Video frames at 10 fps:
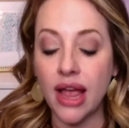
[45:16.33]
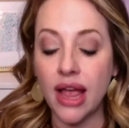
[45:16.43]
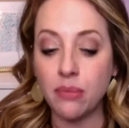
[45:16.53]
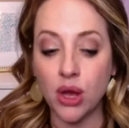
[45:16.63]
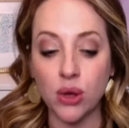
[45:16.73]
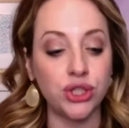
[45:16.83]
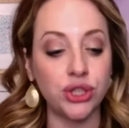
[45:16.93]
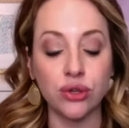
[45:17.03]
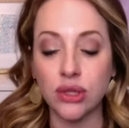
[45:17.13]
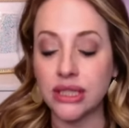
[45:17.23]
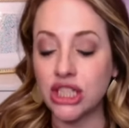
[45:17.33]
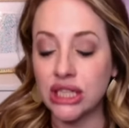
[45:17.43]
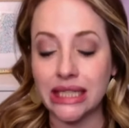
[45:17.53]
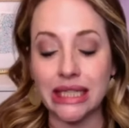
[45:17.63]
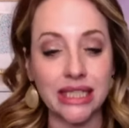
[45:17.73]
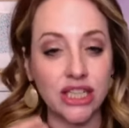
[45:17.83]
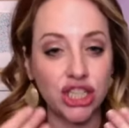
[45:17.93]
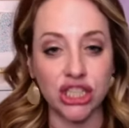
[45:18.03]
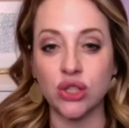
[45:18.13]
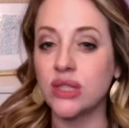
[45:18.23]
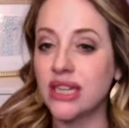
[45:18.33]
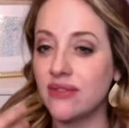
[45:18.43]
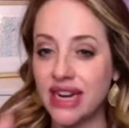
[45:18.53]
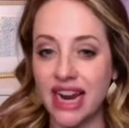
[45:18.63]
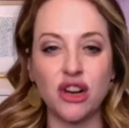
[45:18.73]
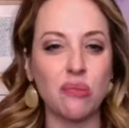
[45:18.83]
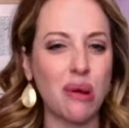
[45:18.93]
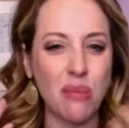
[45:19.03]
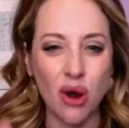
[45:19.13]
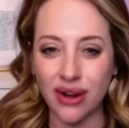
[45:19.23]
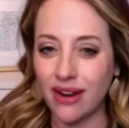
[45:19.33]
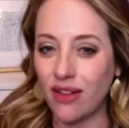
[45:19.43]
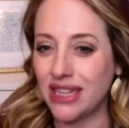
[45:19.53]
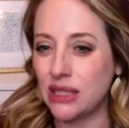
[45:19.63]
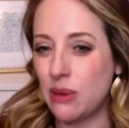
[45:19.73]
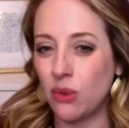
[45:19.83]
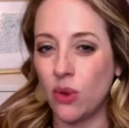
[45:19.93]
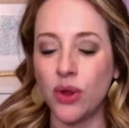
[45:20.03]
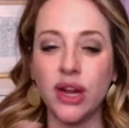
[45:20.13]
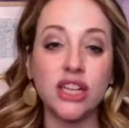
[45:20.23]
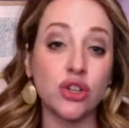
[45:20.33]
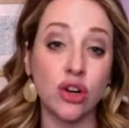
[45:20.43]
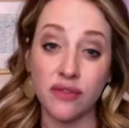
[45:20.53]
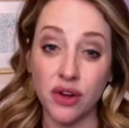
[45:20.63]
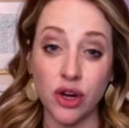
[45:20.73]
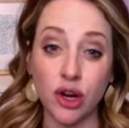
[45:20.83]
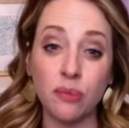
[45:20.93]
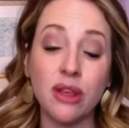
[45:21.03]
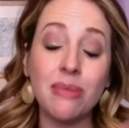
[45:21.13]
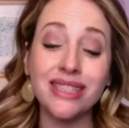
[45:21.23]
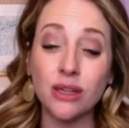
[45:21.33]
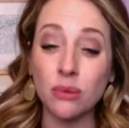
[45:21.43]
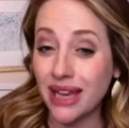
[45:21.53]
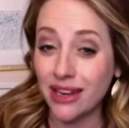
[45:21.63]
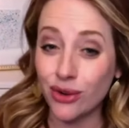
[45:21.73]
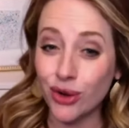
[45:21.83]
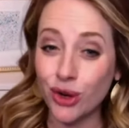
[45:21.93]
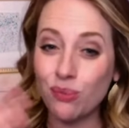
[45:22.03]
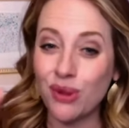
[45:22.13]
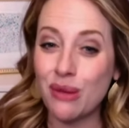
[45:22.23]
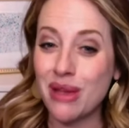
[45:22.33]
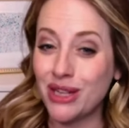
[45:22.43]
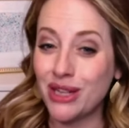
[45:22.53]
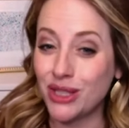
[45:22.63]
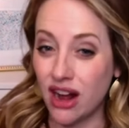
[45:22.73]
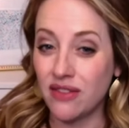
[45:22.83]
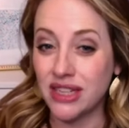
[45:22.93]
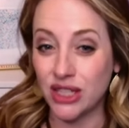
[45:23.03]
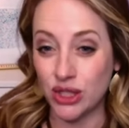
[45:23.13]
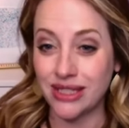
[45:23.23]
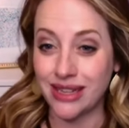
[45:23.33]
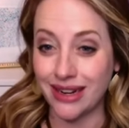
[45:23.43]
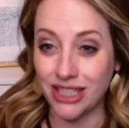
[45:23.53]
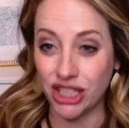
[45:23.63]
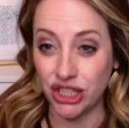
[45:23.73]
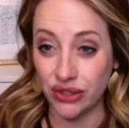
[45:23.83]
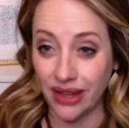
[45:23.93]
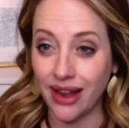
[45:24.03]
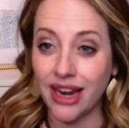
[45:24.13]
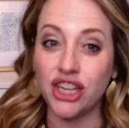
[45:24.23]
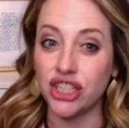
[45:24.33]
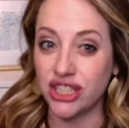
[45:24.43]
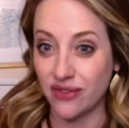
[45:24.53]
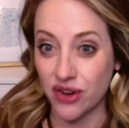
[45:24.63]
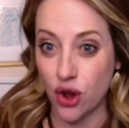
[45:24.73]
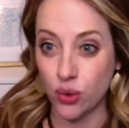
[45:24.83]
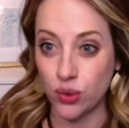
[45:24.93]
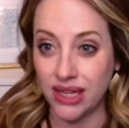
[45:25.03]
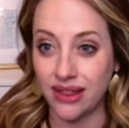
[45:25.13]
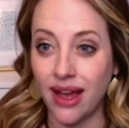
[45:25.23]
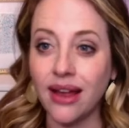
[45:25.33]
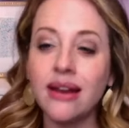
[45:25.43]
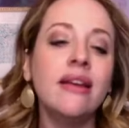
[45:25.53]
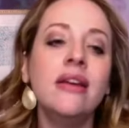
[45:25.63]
and post your just listed, just sold every day and you're bombarding all these people, they're going to turn off your group. They may still be in your group, but they may turn it off because there's a setting to do that. And you just never know who did that.